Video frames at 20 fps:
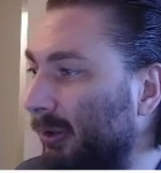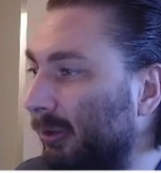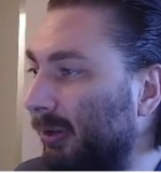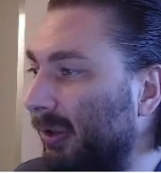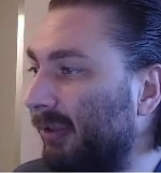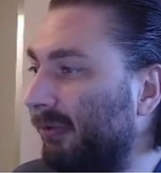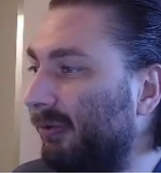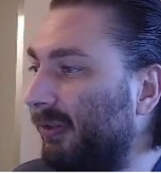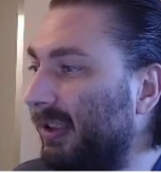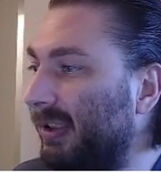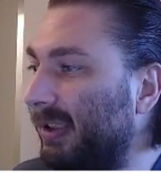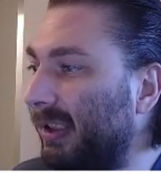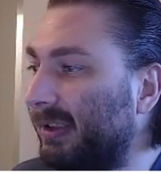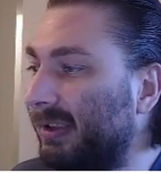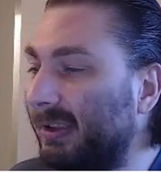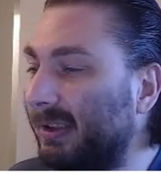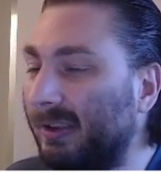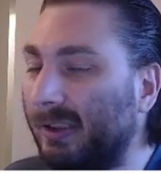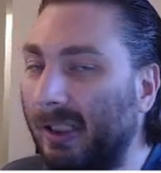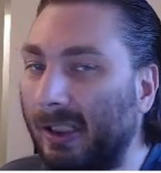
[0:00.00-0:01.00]
if index
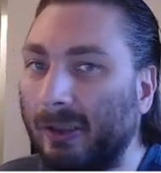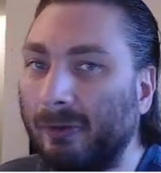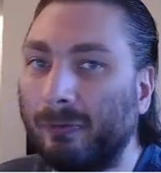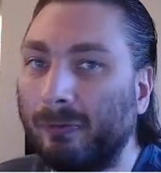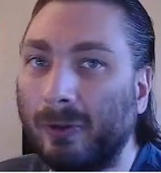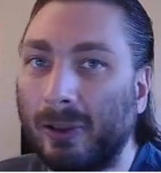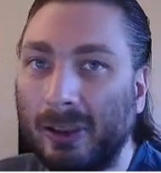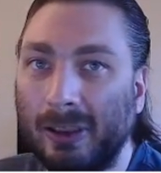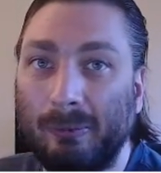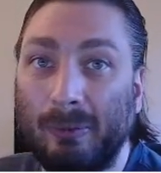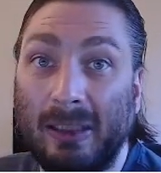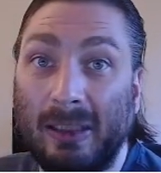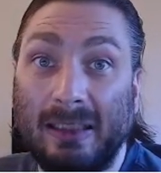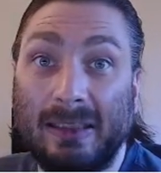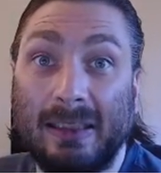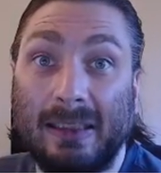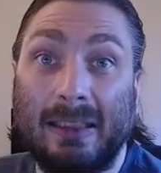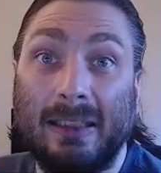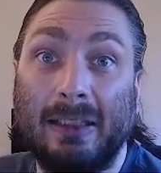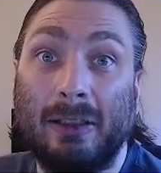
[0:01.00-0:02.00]
is -1, it means
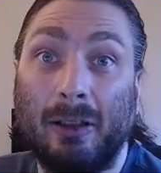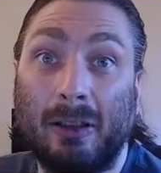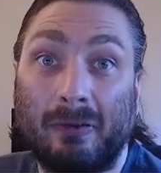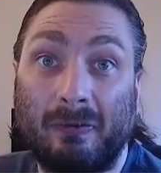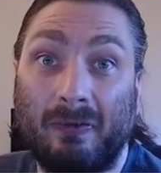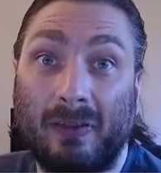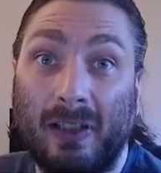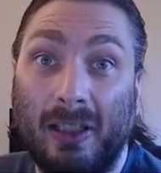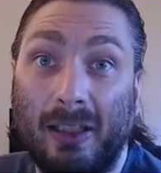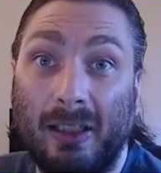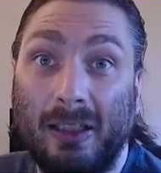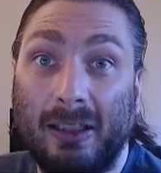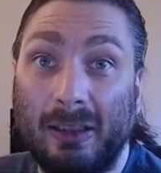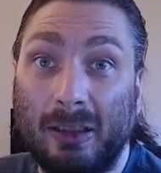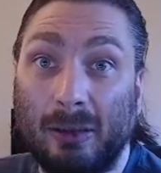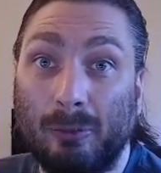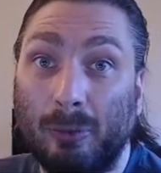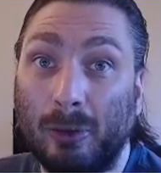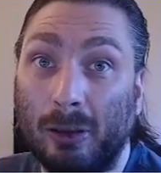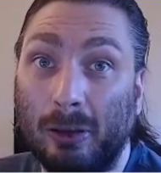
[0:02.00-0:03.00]
it did not find
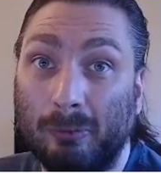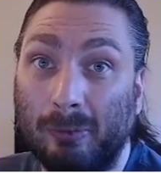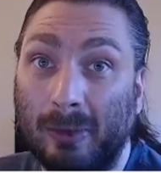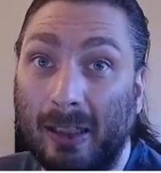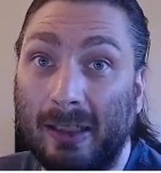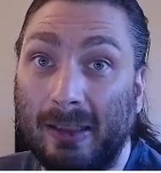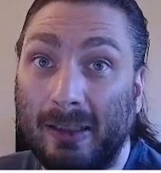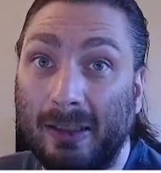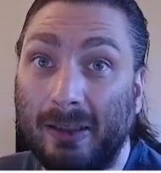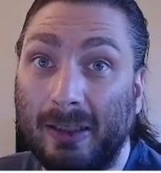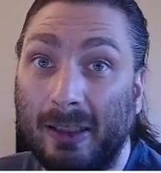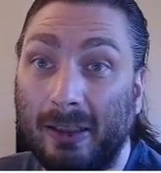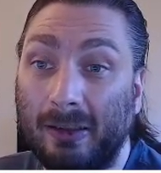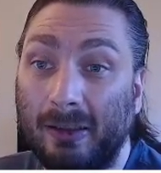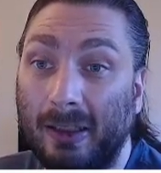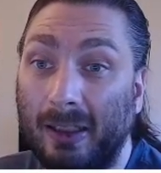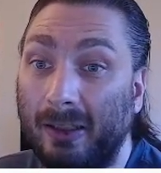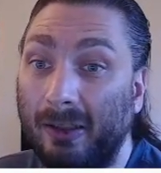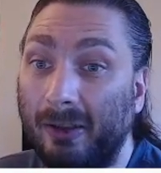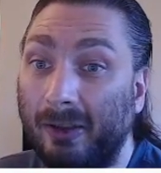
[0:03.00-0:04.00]
the ball ran into
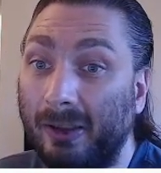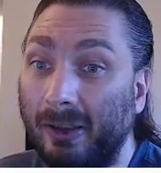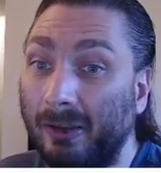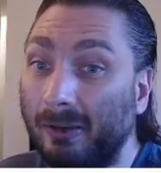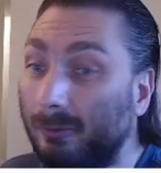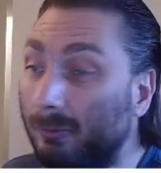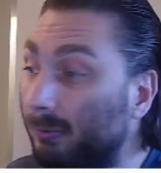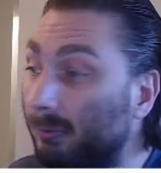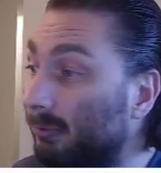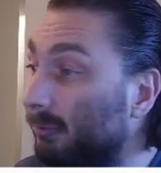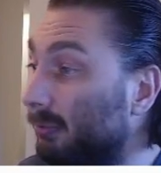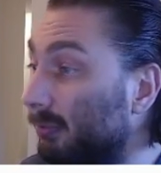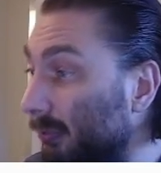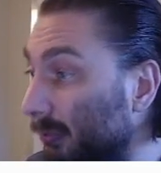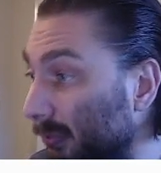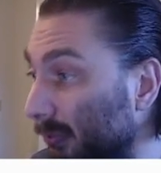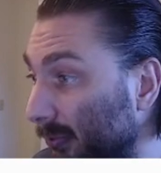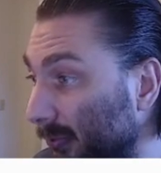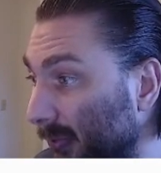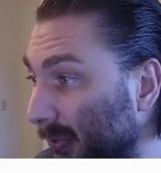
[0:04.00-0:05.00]
anything.
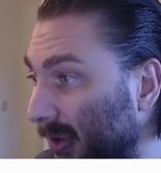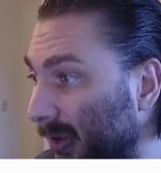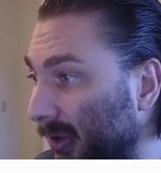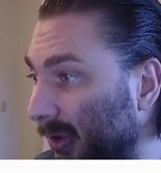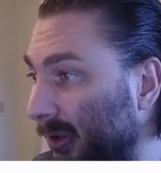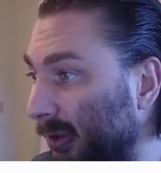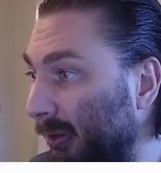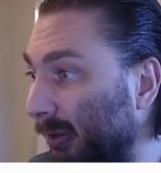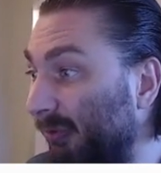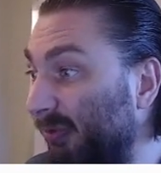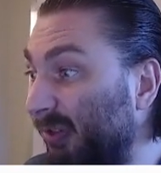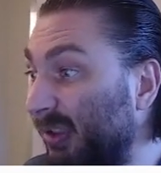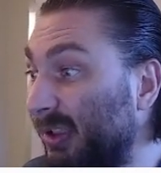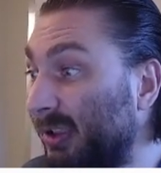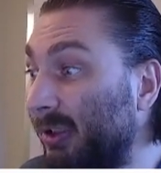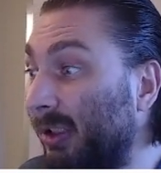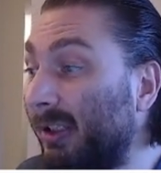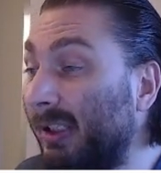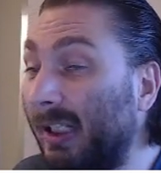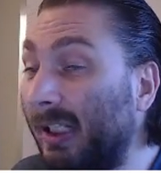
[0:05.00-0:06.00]
So if it's
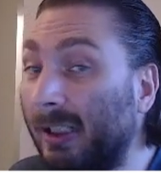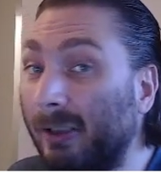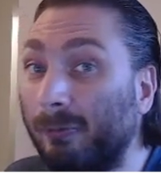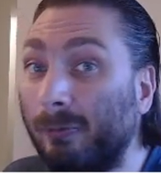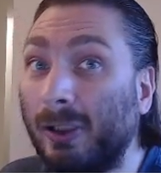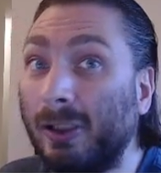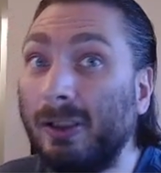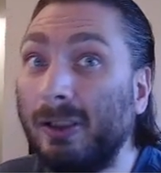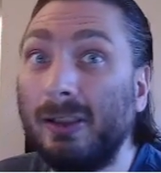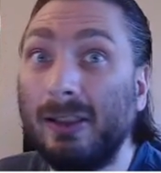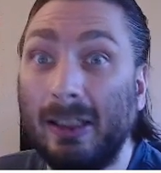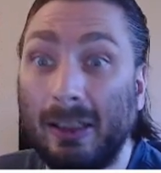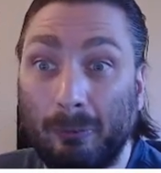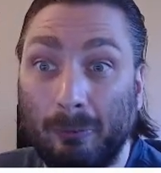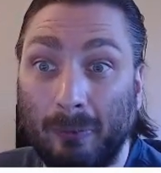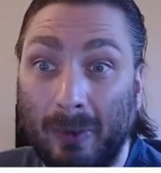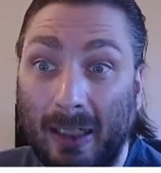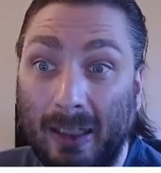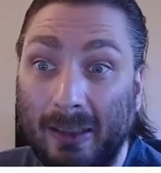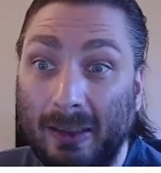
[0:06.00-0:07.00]
not -1, it
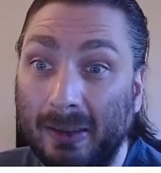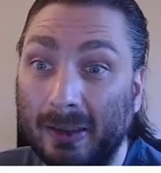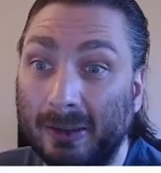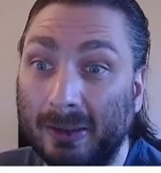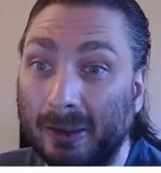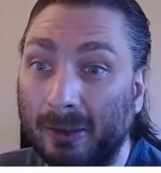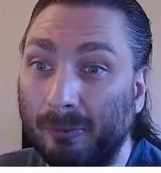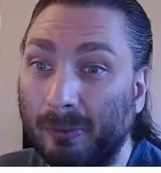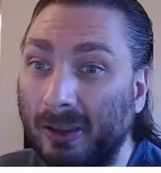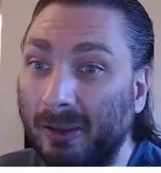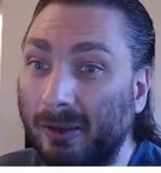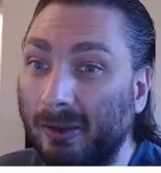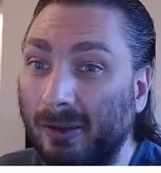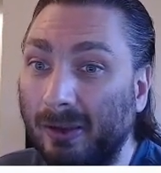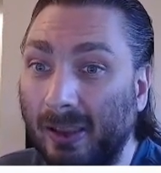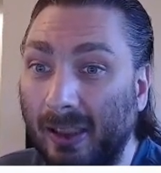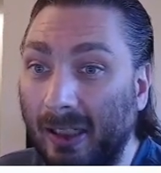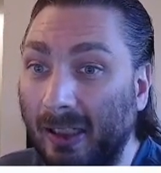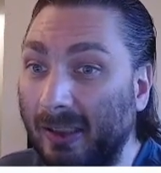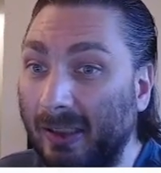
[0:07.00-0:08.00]
ran into something,
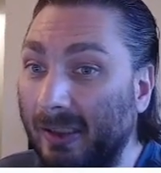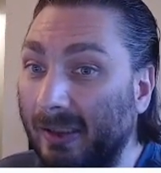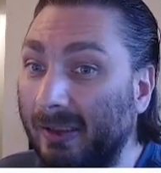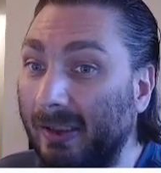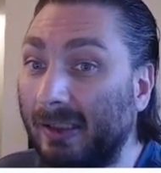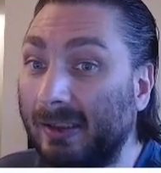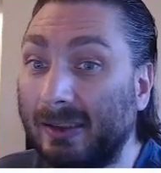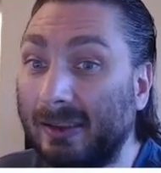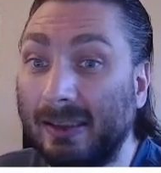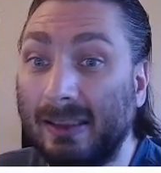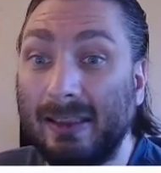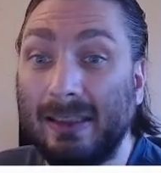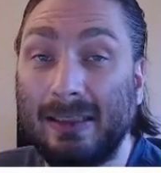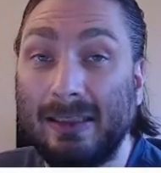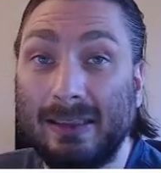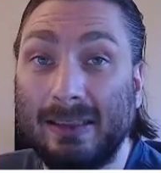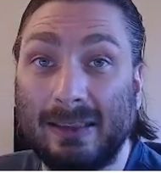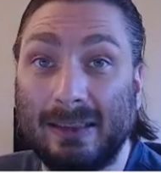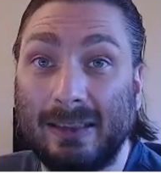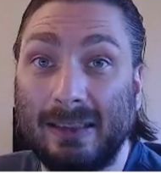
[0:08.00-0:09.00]
and index
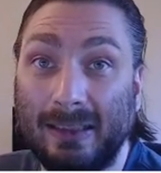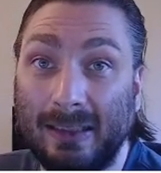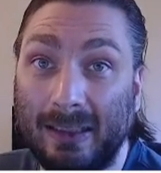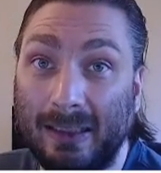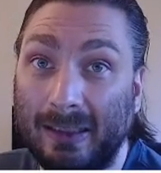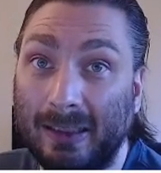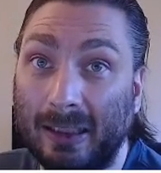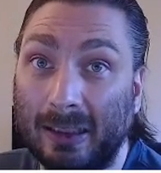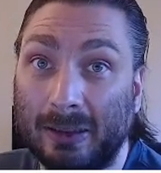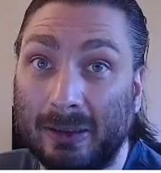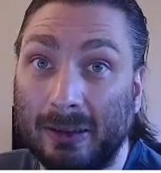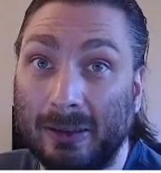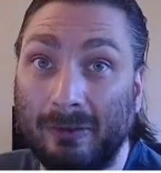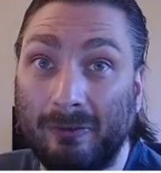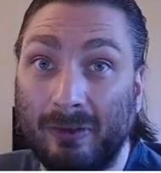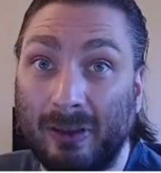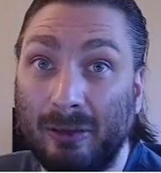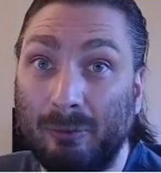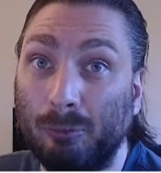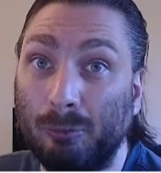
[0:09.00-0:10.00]
is the index
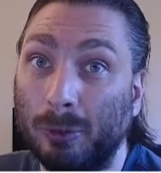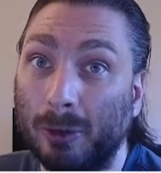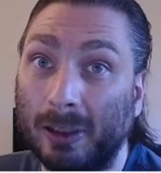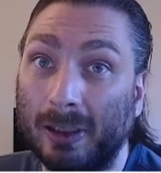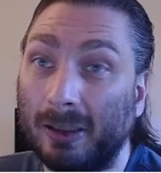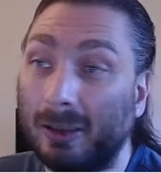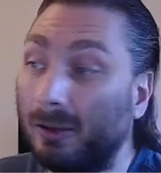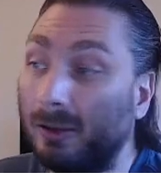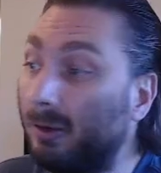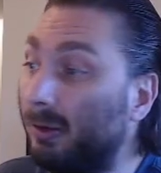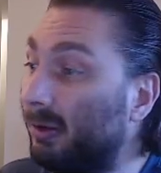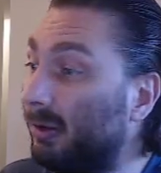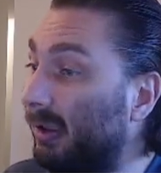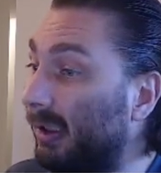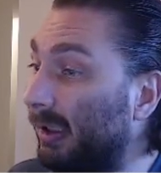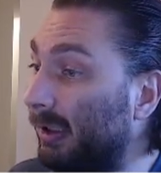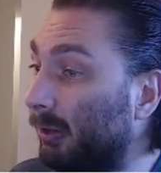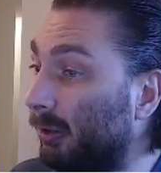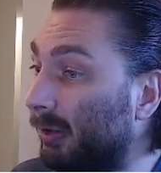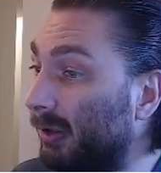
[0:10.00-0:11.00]
of the brick
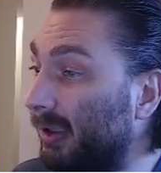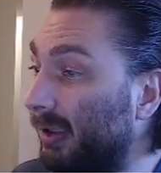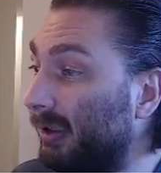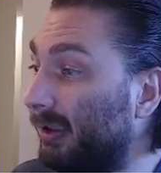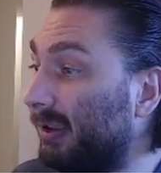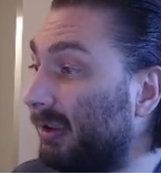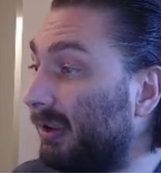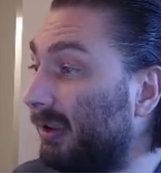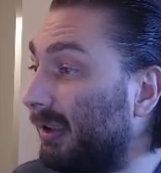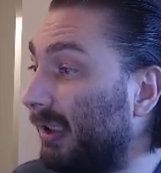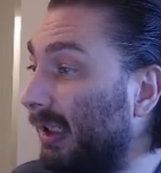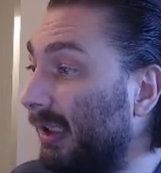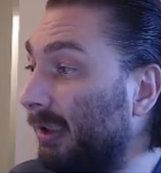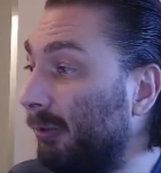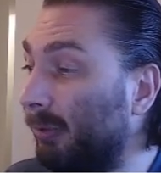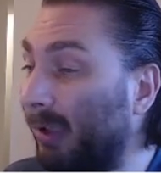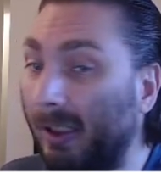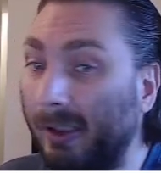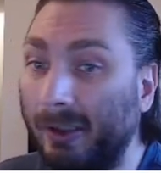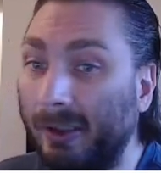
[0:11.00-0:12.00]
in our list that it
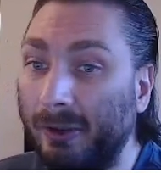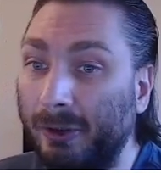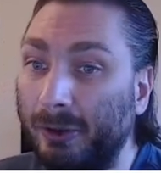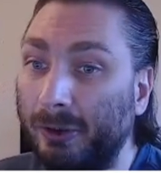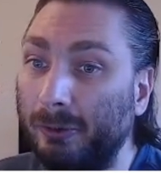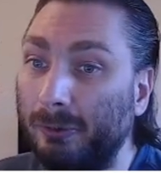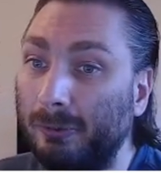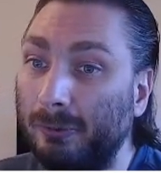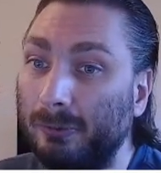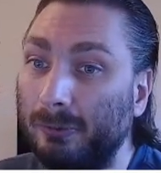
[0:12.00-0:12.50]
ran into.